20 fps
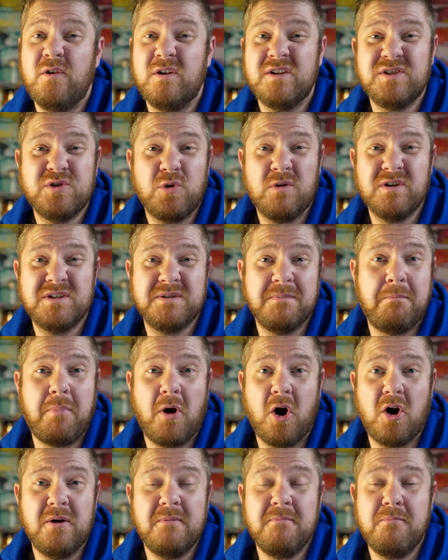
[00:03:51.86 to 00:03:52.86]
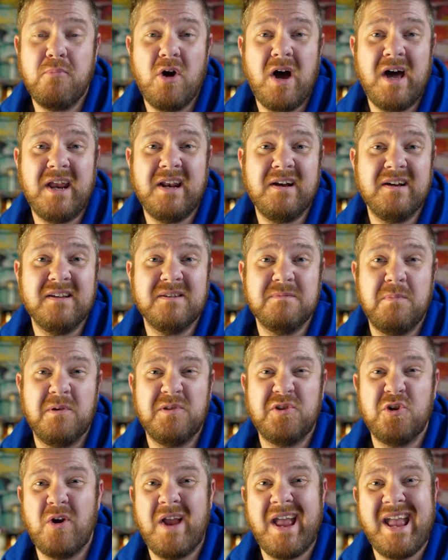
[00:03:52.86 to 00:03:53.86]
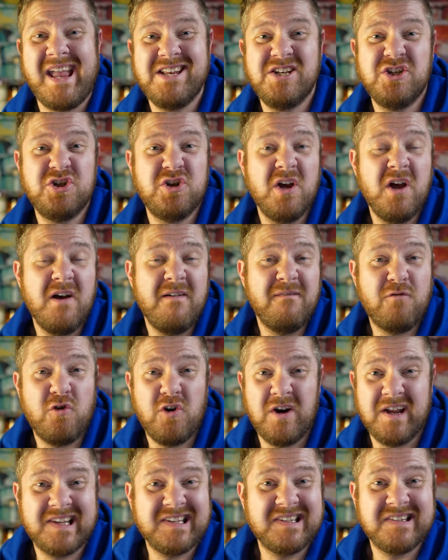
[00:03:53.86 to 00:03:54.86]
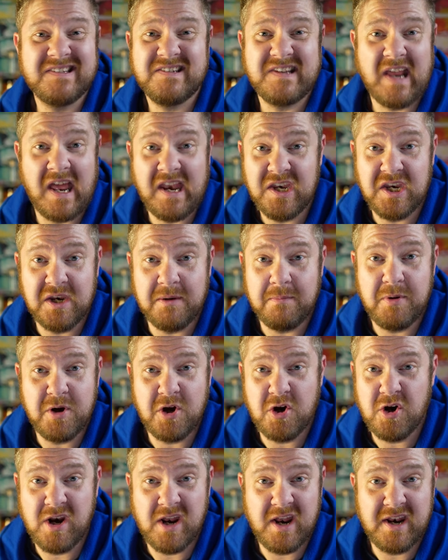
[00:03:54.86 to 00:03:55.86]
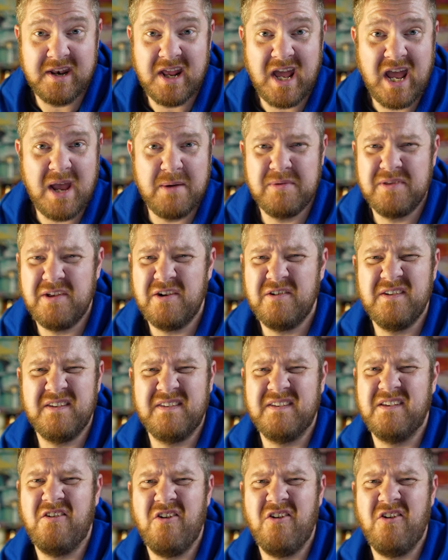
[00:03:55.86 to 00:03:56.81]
They're sourced Barton products, but they're aged for an extended period of time, and they're just